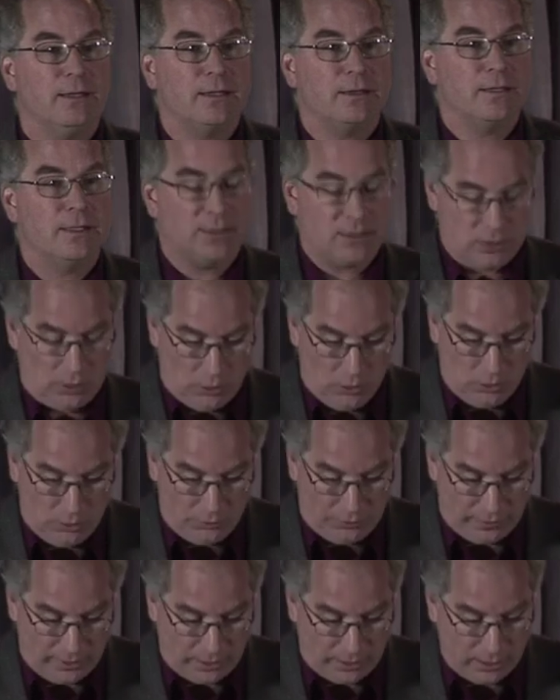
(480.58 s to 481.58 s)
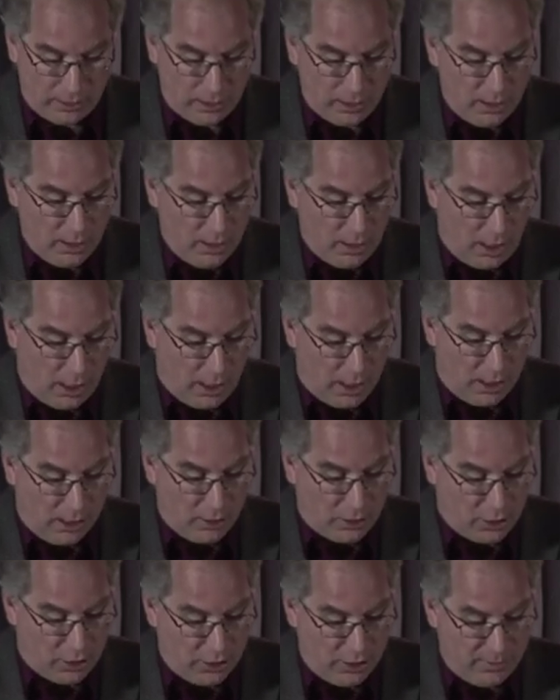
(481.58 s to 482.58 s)
that this whole thing
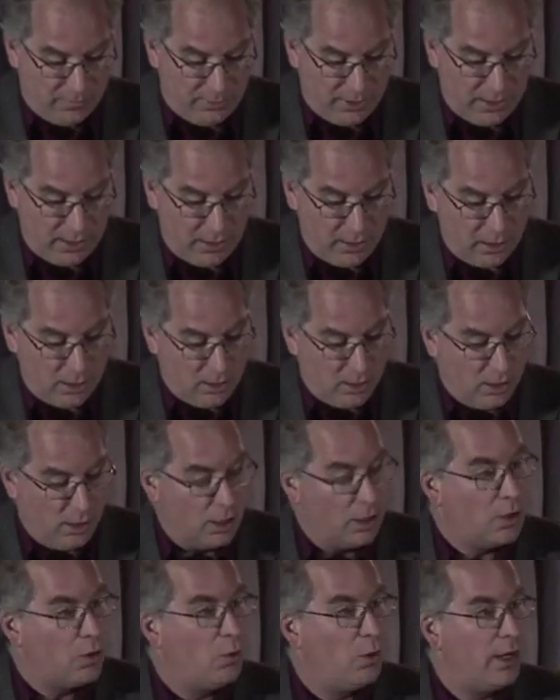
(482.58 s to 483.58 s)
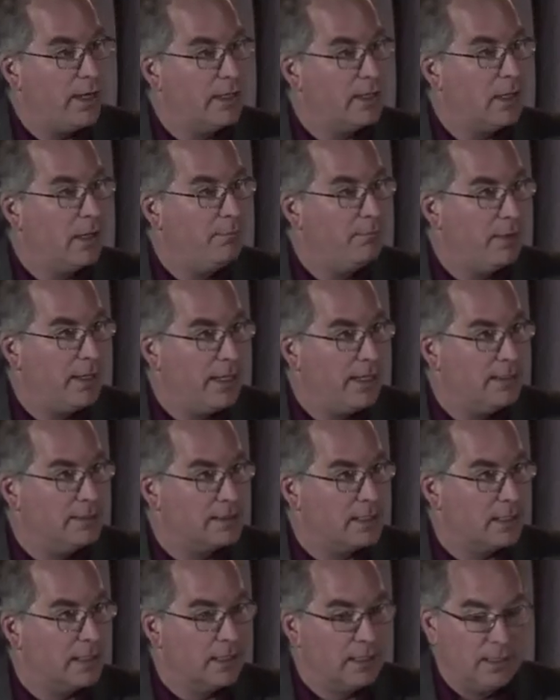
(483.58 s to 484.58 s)
could be quite
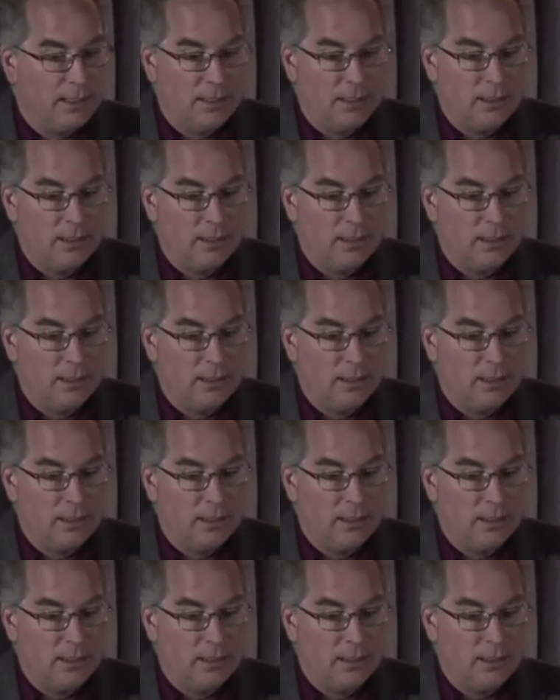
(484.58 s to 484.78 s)
amazing.